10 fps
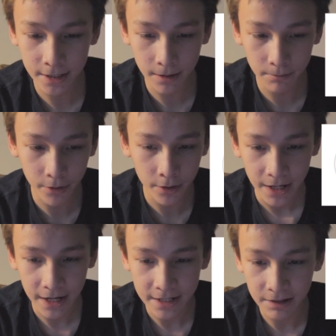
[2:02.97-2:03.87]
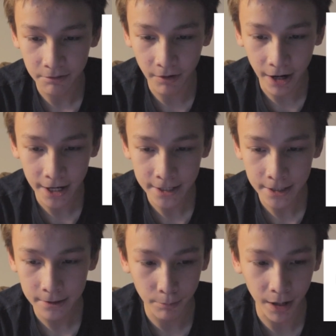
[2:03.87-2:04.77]
number and divide
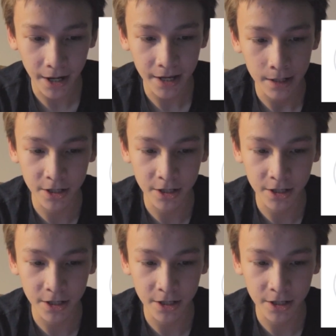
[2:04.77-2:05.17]
it by